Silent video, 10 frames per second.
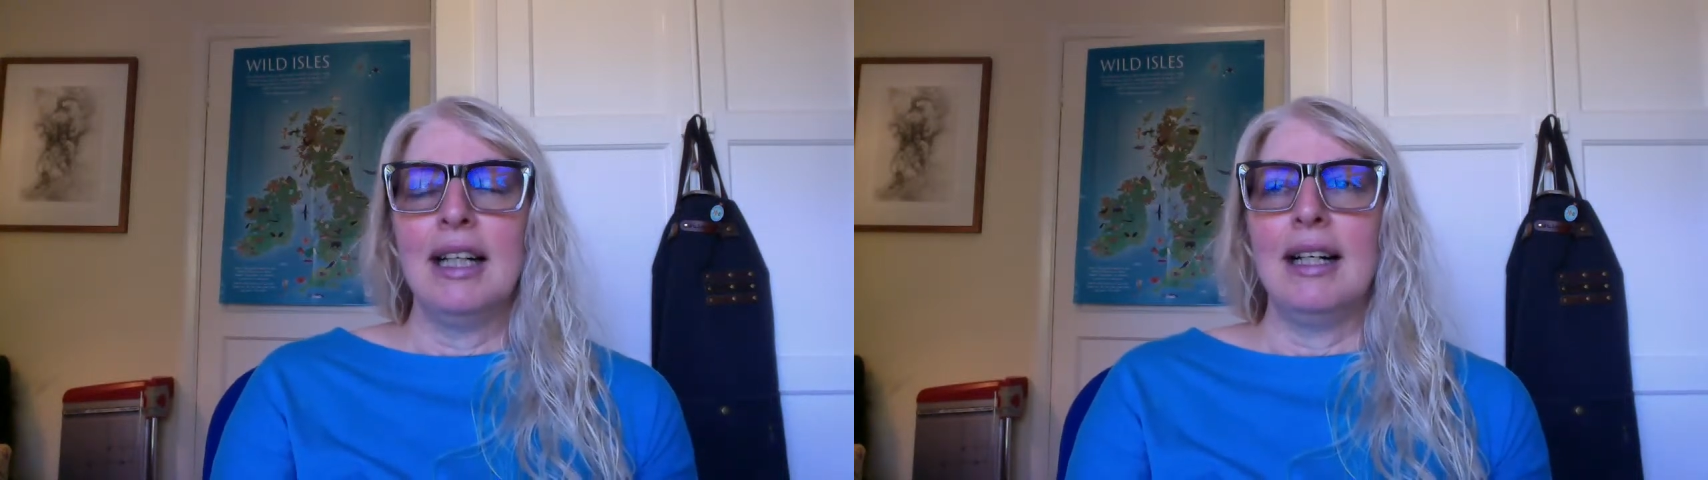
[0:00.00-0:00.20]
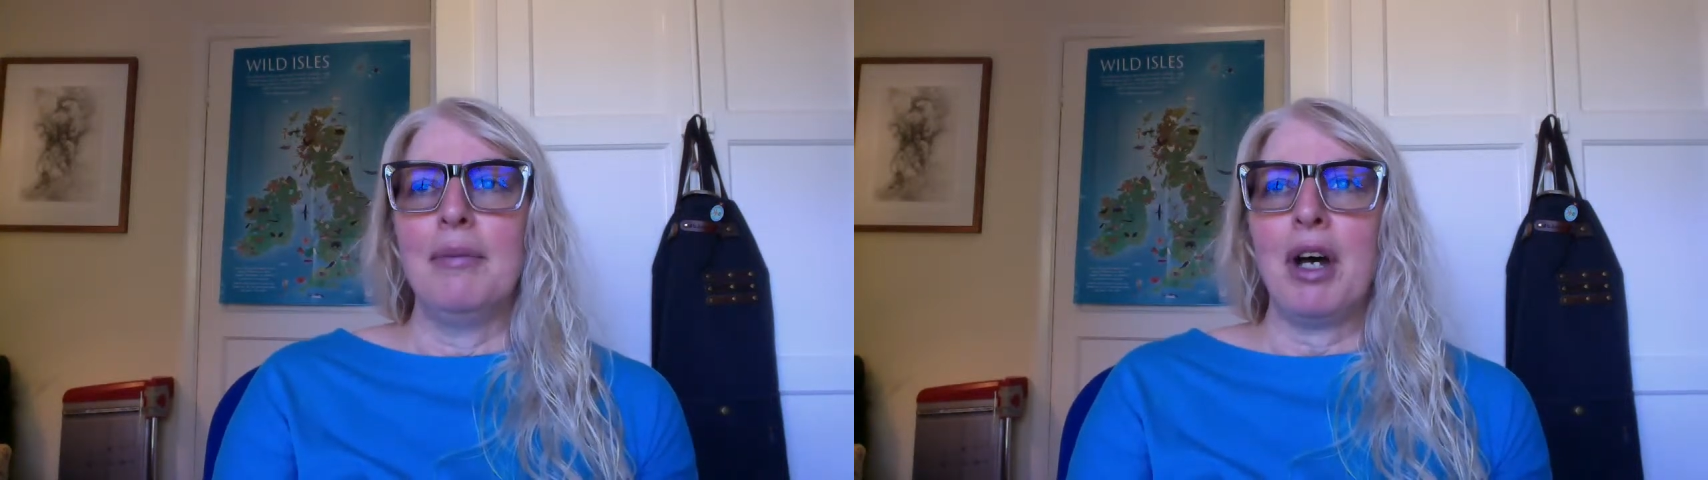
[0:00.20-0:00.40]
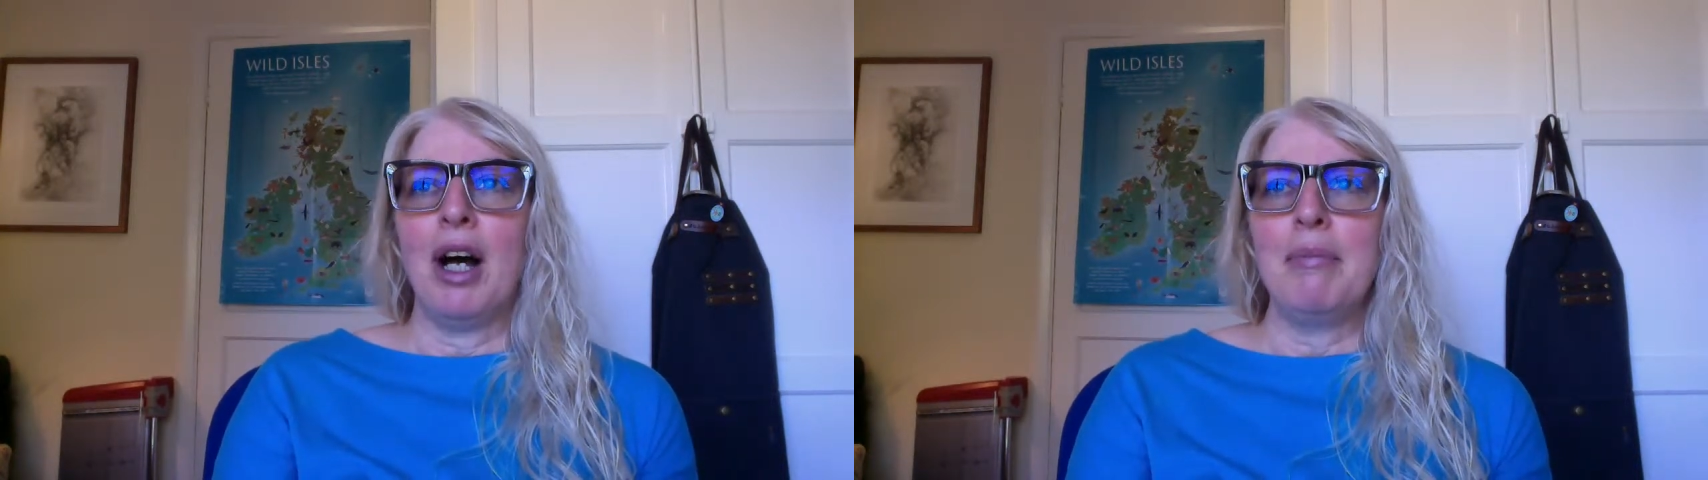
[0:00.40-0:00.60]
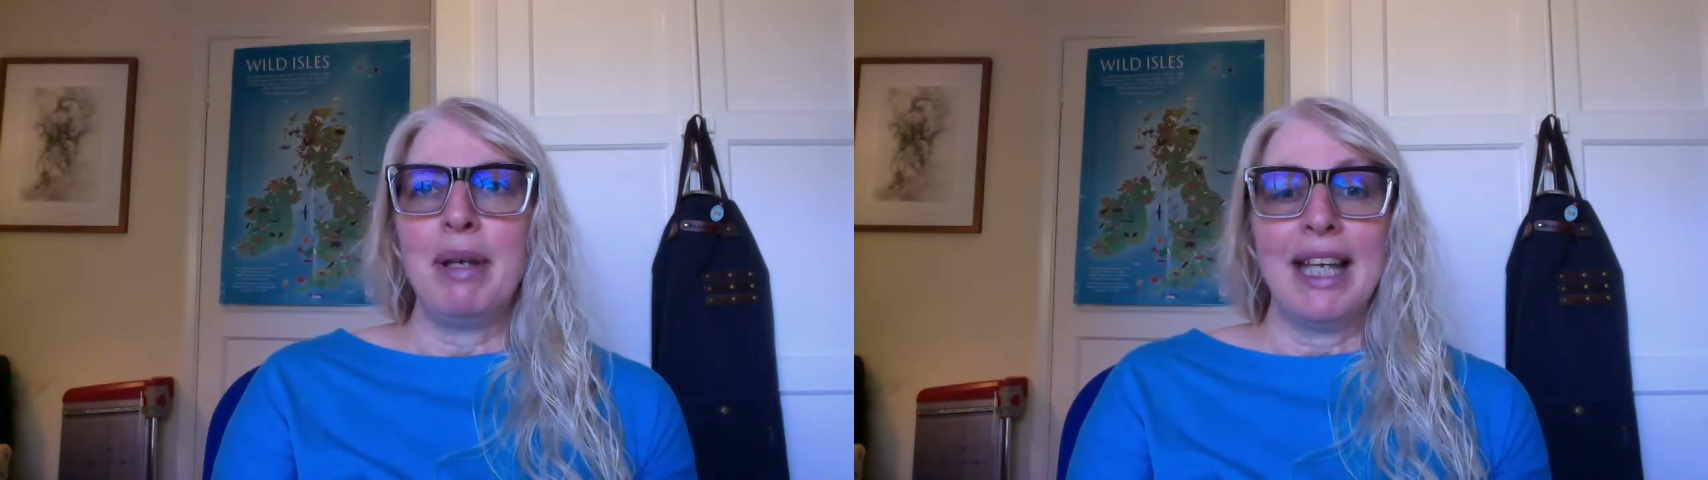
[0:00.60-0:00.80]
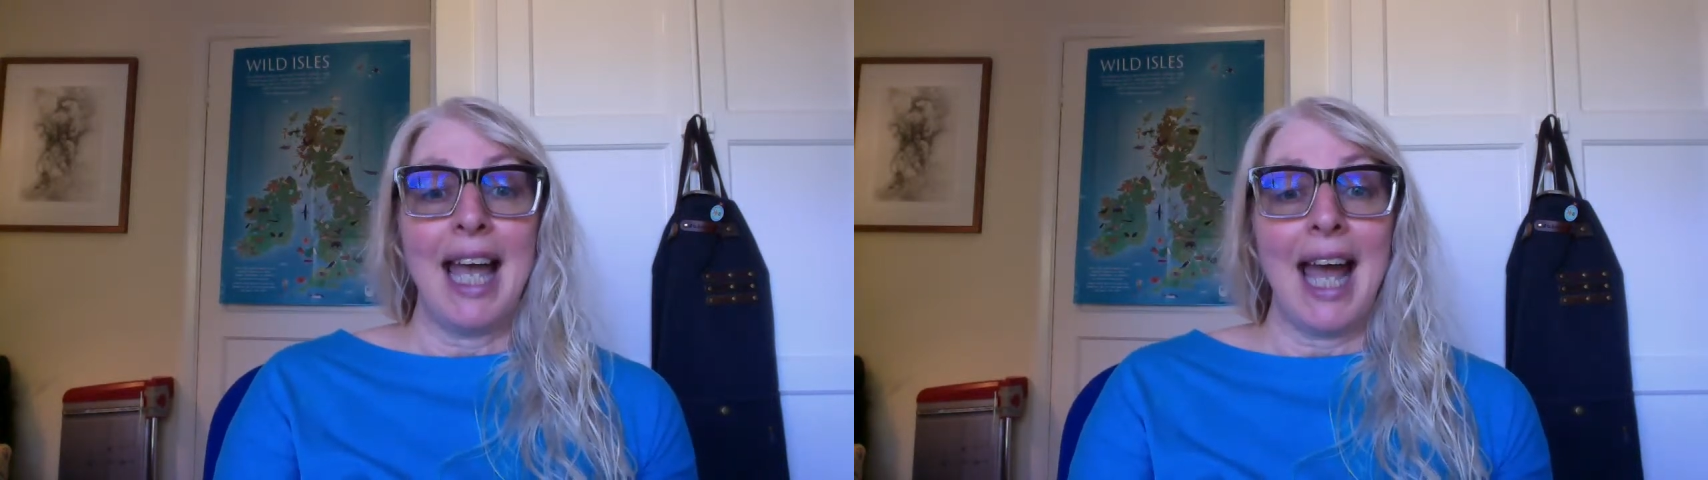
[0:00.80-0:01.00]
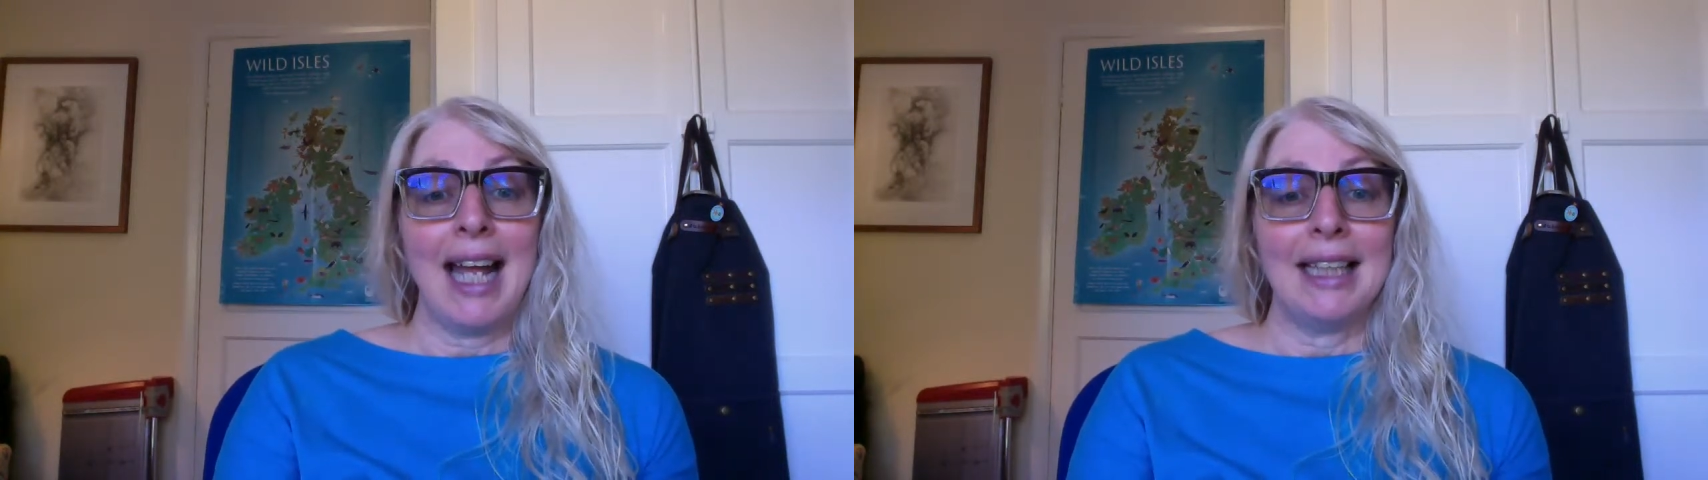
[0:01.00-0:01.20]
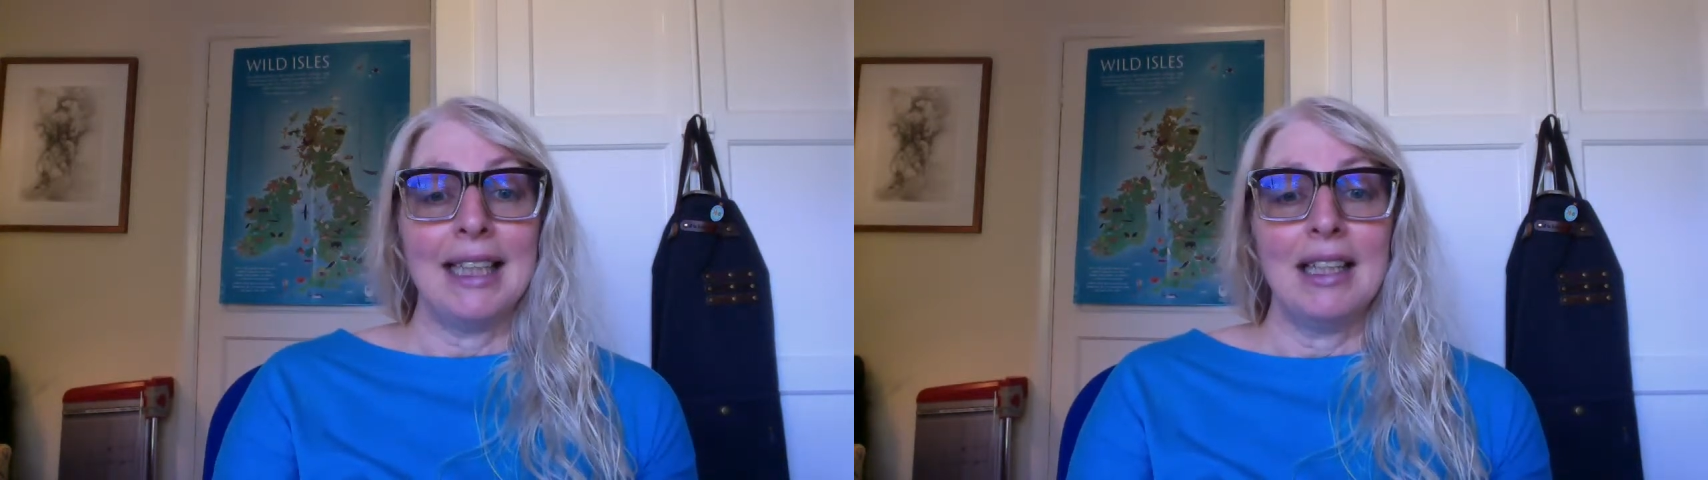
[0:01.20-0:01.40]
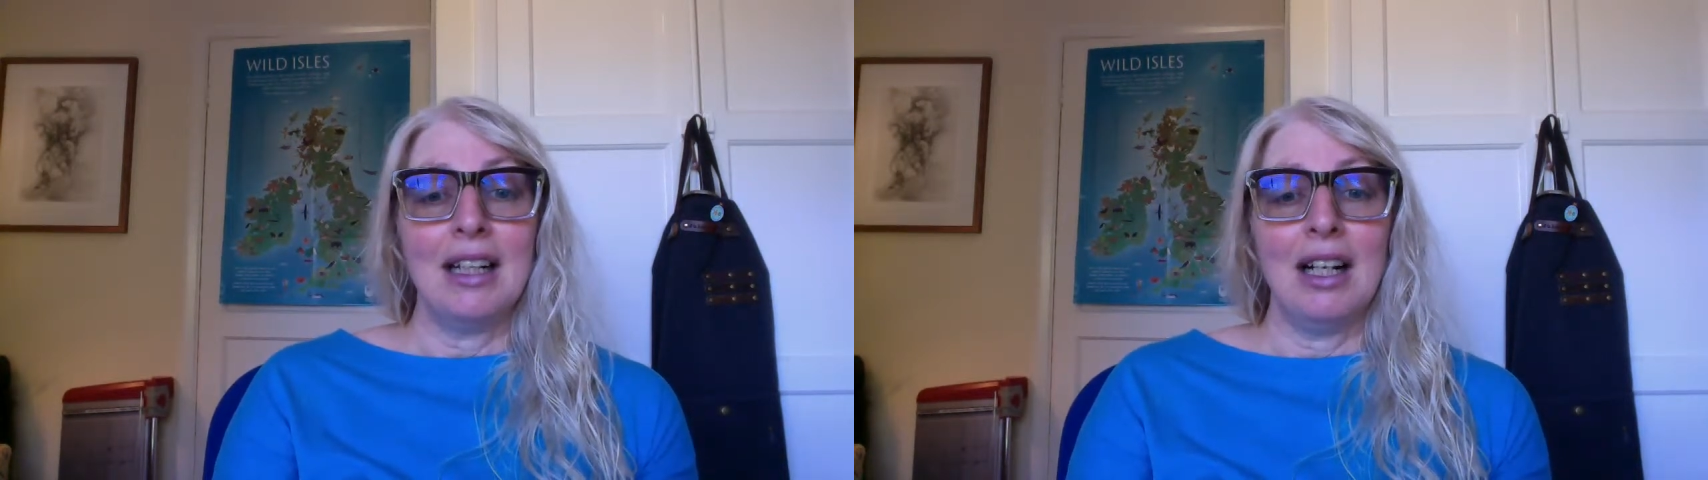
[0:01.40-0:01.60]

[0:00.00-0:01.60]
I began